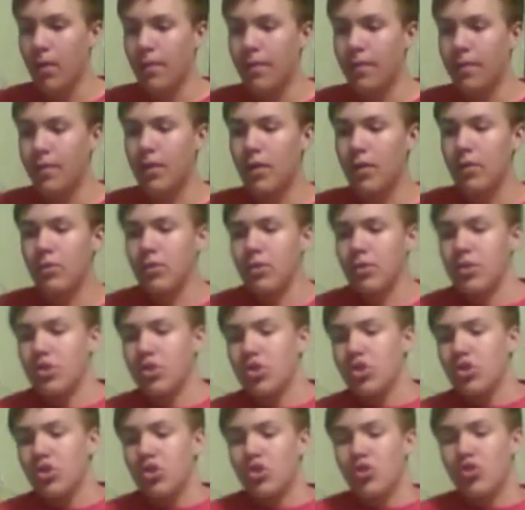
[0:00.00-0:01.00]
There was a
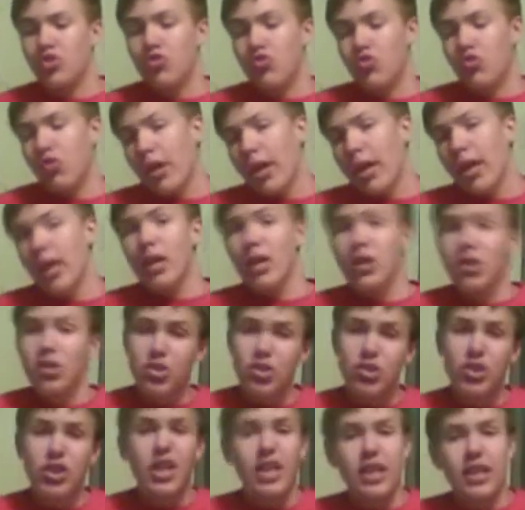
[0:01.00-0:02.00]

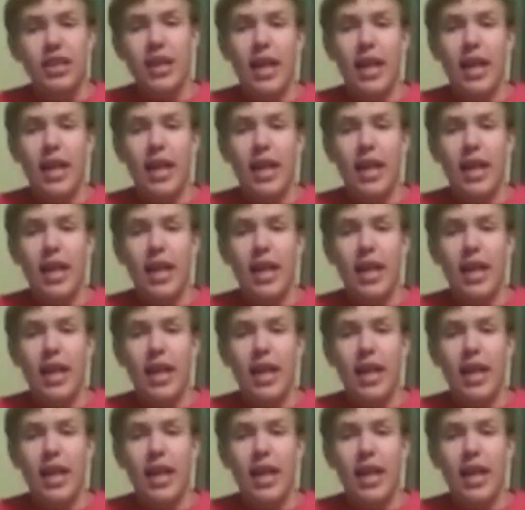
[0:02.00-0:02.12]
strange thing